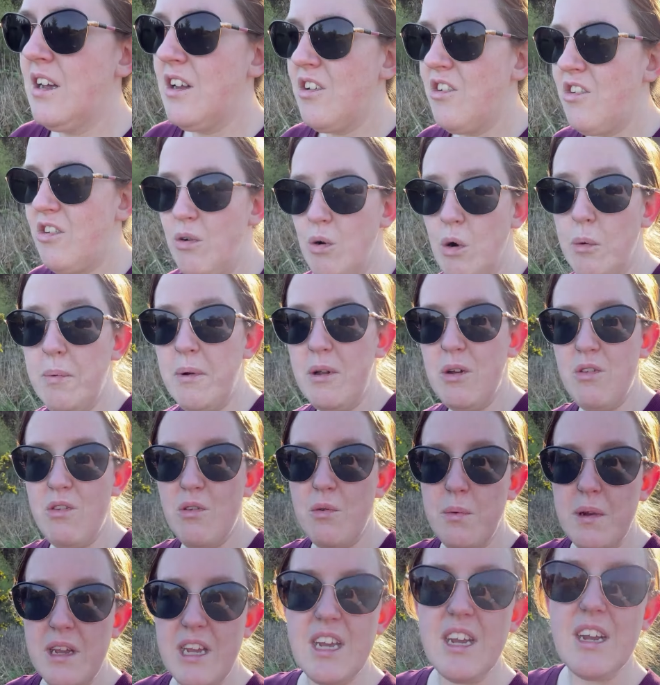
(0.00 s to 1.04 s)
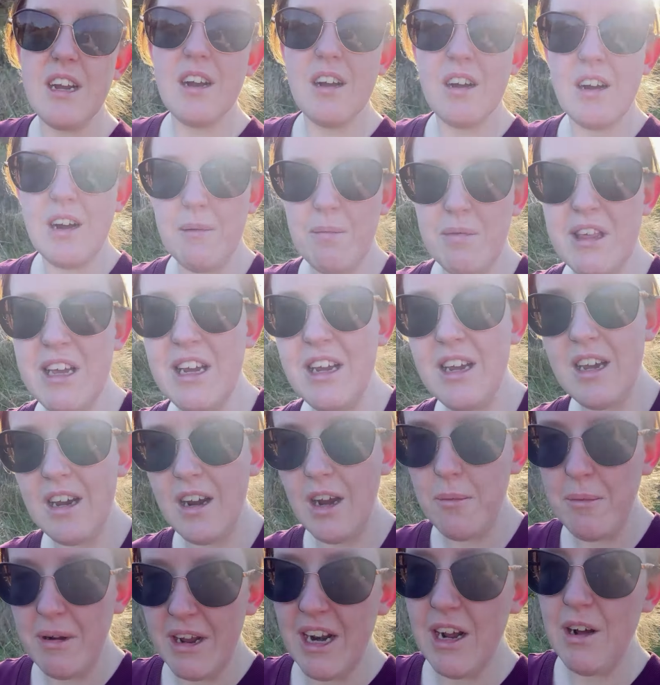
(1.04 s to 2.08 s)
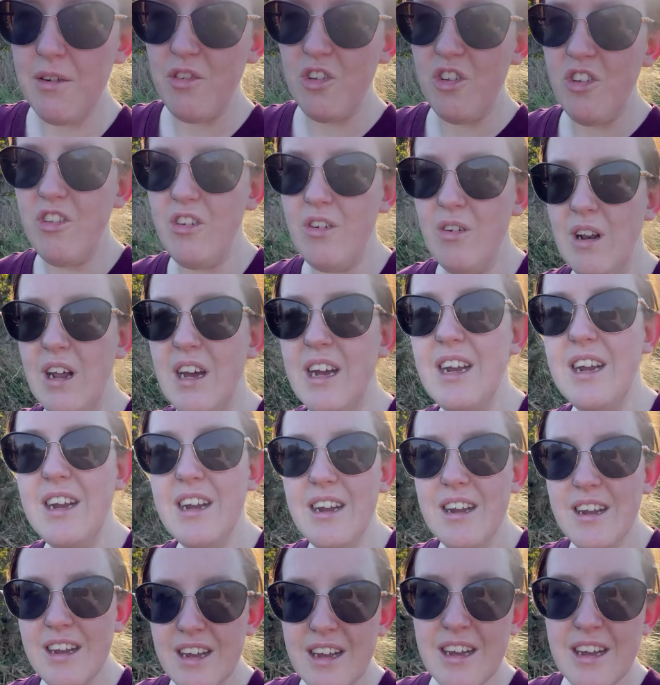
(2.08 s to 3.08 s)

two uploads a week, I'm thinking I might have to do like